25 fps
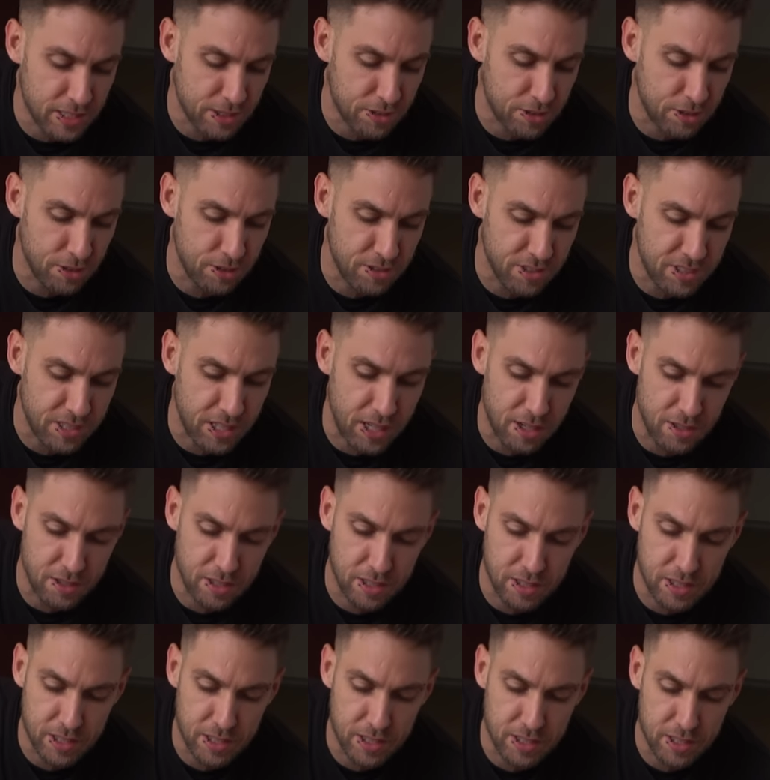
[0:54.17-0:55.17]
turns out
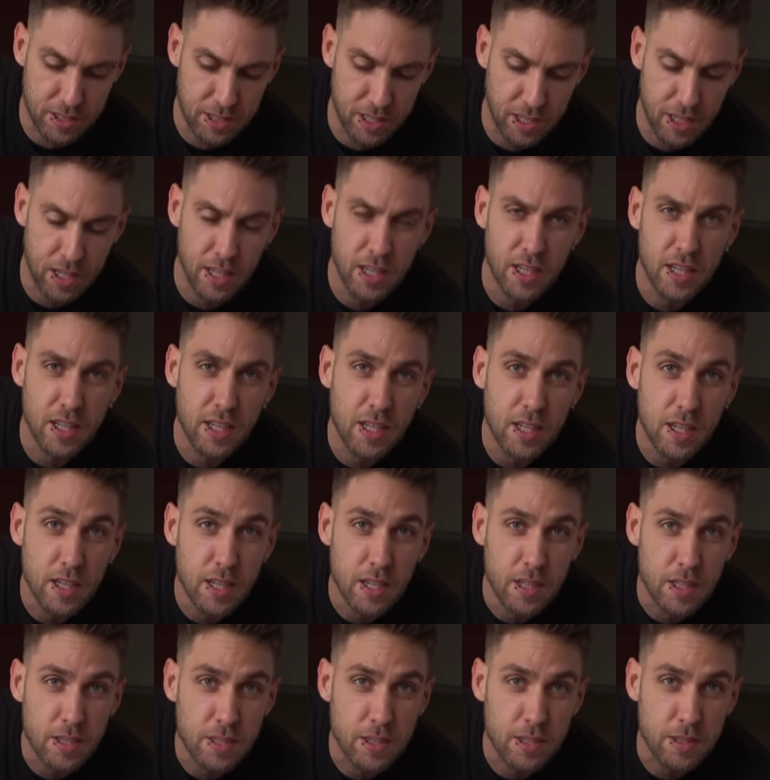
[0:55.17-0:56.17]
it is
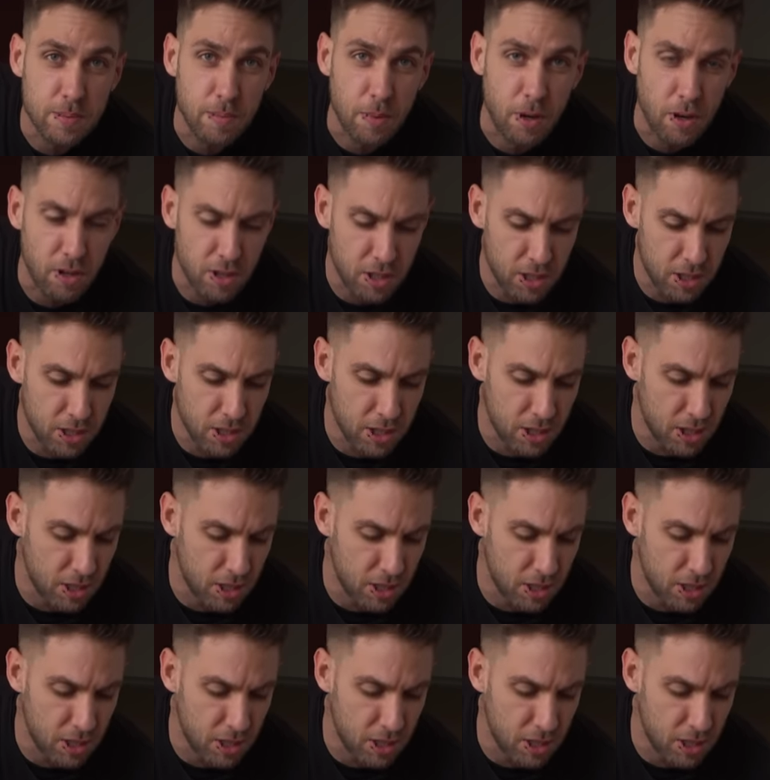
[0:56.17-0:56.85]
smaller.